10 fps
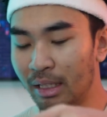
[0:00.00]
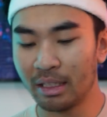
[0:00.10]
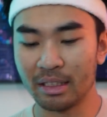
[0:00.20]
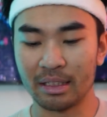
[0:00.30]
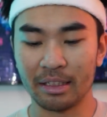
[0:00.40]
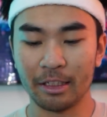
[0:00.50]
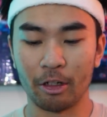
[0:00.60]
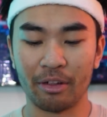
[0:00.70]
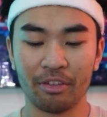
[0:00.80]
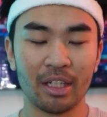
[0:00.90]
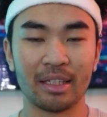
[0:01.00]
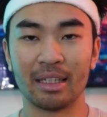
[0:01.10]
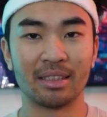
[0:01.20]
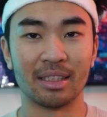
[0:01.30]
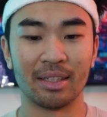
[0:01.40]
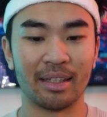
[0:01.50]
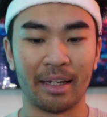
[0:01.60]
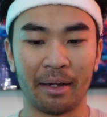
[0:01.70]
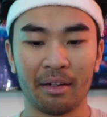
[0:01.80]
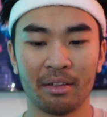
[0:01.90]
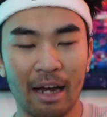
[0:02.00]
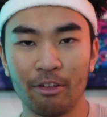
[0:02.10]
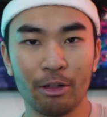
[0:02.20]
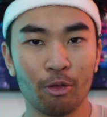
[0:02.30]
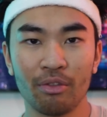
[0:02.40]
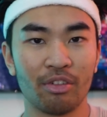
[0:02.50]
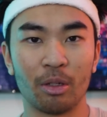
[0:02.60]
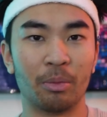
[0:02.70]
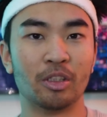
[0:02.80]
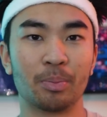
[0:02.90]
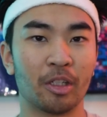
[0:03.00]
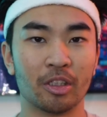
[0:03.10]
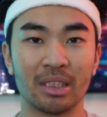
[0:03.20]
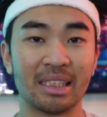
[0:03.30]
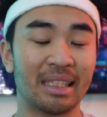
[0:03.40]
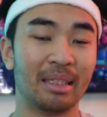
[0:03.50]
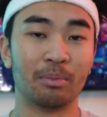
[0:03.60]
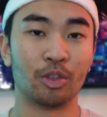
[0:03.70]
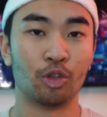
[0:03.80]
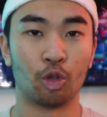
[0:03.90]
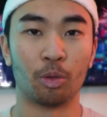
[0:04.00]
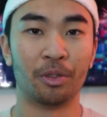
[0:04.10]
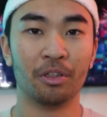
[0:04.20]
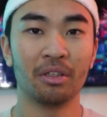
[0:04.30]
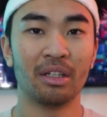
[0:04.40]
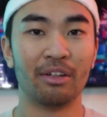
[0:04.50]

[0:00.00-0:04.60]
Because, you know, I feel like that's the thing. Everyone for the most part seems normal.